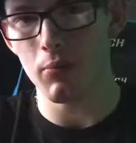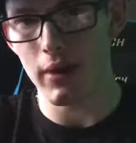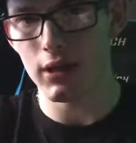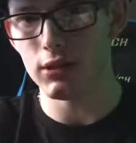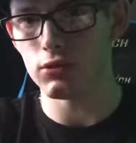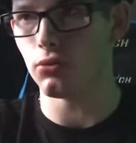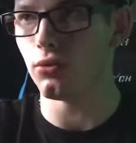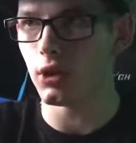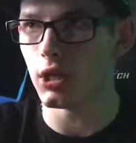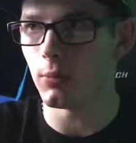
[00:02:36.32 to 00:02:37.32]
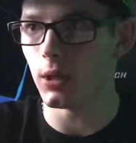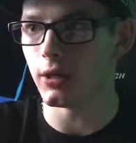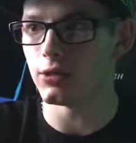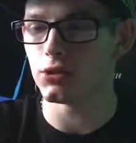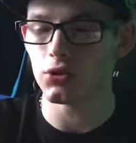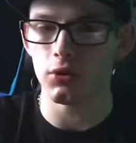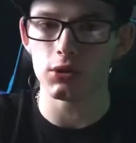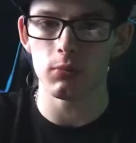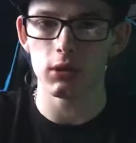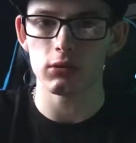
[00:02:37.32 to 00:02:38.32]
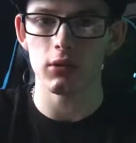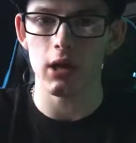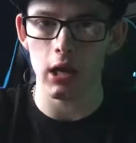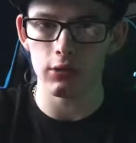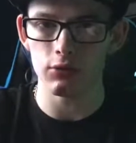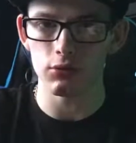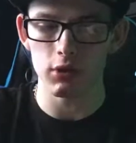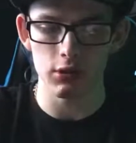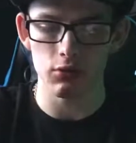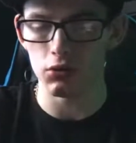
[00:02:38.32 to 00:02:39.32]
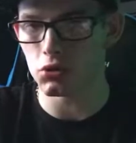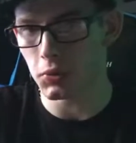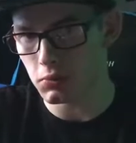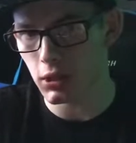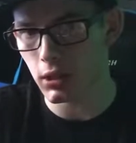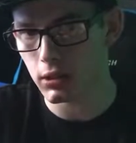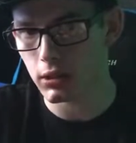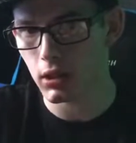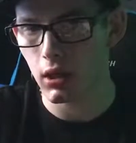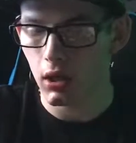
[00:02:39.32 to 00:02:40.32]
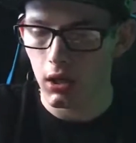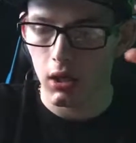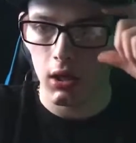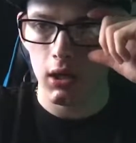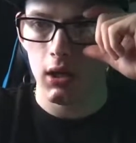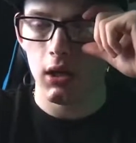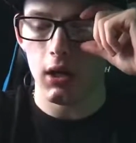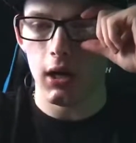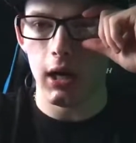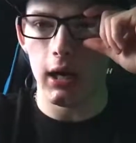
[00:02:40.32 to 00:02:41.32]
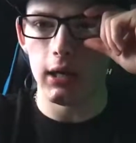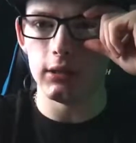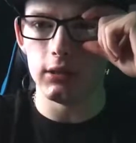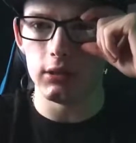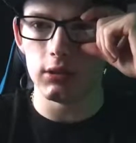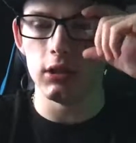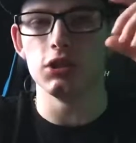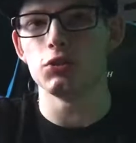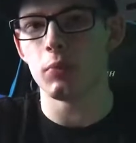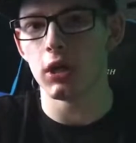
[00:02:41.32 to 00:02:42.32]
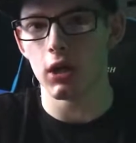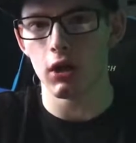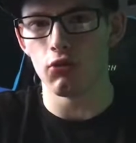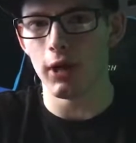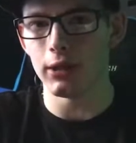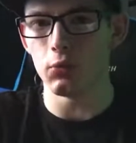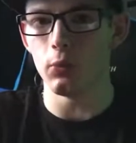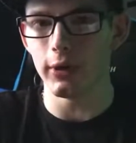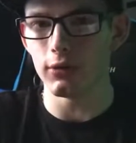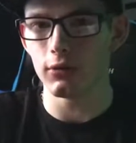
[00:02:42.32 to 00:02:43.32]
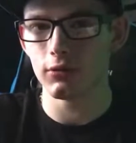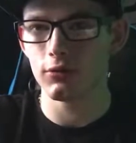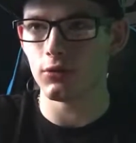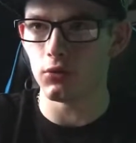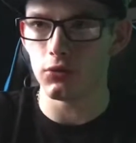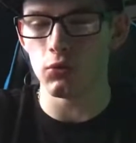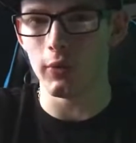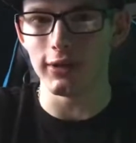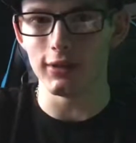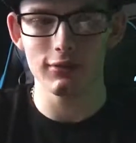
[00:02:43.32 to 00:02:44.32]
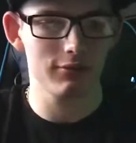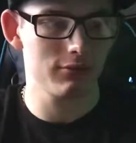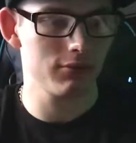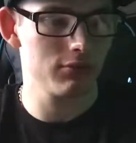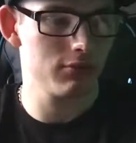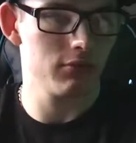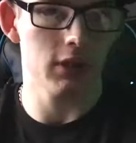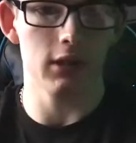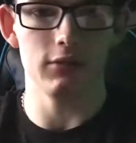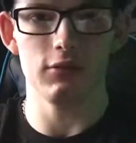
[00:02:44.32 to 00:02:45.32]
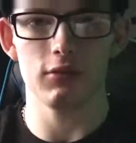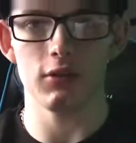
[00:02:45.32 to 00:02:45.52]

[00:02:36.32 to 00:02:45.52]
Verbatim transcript: that buys Loot Gaming is automatically entered into the sweepstakes, and they just pick a random winner to win it. And